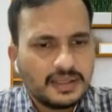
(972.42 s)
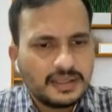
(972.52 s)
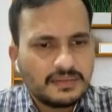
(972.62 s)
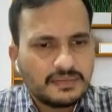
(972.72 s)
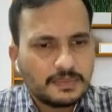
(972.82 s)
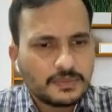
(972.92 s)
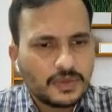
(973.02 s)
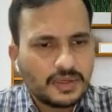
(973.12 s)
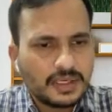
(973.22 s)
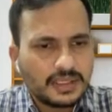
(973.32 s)
seems
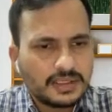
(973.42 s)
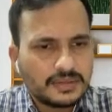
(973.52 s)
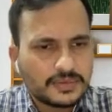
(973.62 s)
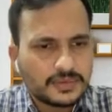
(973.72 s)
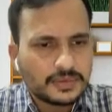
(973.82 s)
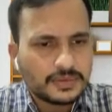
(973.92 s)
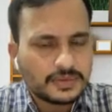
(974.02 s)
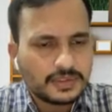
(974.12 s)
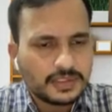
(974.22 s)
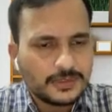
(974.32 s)
all right. So
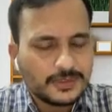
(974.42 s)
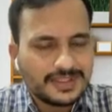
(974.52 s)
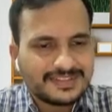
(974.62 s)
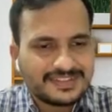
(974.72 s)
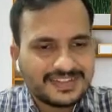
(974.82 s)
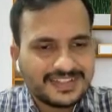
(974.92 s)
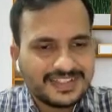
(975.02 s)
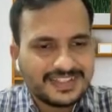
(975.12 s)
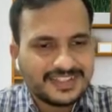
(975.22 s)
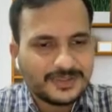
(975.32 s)
you can
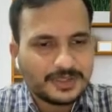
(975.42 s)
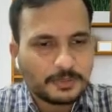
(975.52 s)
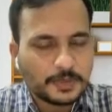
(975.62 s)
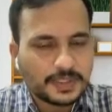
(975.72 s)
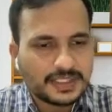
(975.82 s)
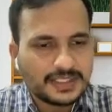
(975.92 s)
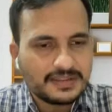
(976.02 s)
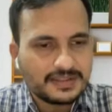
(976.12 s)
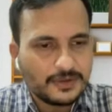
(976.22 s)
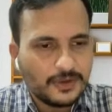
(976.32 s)
see, the
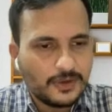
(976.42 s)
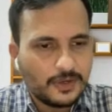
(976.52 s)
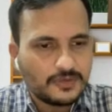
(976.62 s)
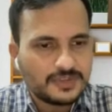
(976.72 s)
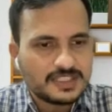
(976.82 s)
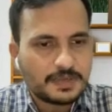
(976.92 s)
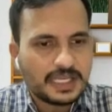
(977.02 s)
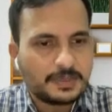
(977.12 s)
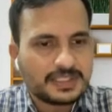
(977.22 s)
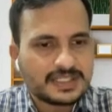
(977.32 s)
properties, all of these
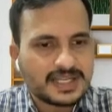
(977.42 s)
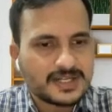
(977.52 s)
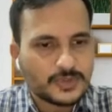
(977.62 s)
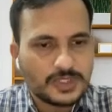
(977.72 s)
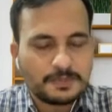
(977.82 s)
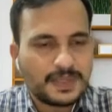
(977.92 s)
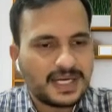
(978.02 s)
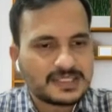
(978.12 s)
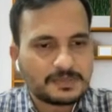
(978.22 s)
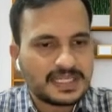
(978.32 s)
parameters are showing
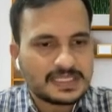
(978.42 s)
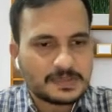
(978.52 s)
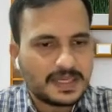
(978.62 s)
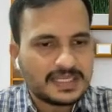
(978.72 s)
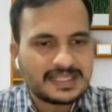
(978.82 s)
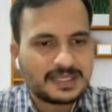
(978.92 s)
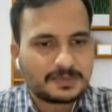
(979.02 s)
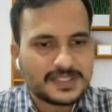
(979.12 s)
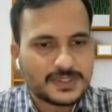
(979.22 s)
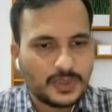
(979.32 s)
pass, pass, pass. That
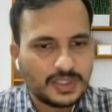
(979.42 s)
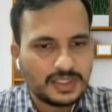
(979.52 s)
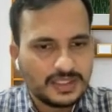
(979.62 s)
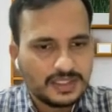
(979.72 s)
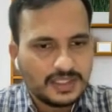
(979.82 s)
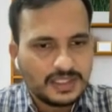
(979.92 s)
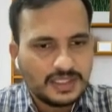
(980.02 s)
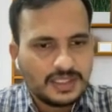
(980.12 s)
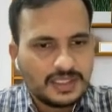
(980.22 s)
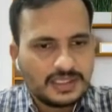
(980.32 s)
means good.
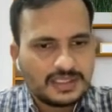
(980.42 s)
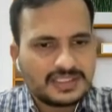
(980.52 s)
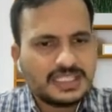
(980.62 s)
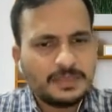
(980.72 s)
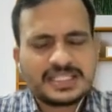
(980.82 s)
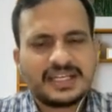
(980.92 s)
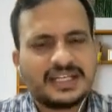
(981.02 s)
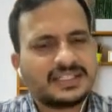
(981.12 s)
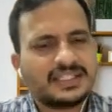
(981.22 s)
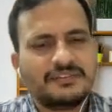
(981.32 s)
The TM is greater than